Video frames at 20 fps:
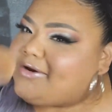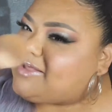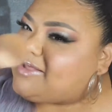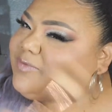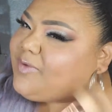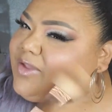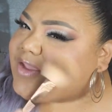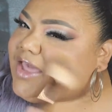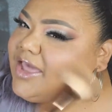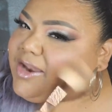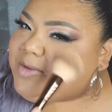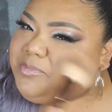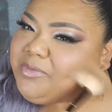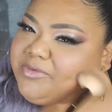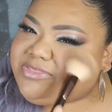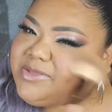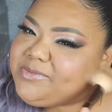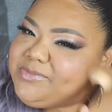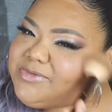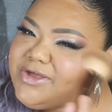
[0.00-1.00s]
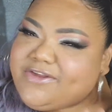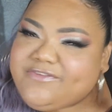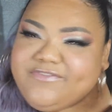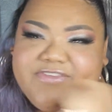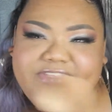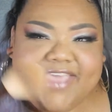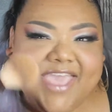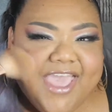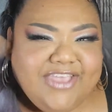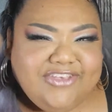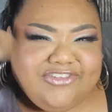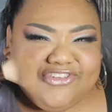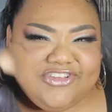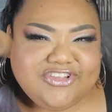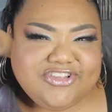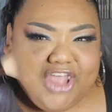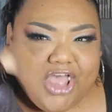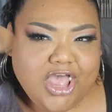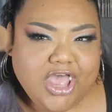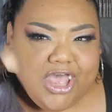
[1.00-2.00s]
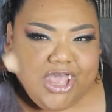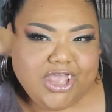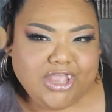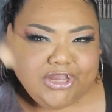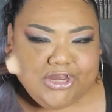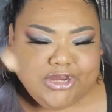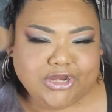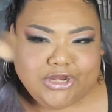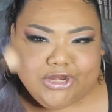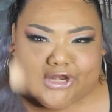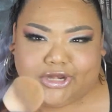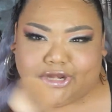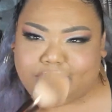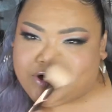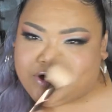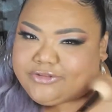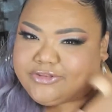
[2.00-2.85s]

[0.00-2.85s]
That's why you gotta put them notifications on, girl.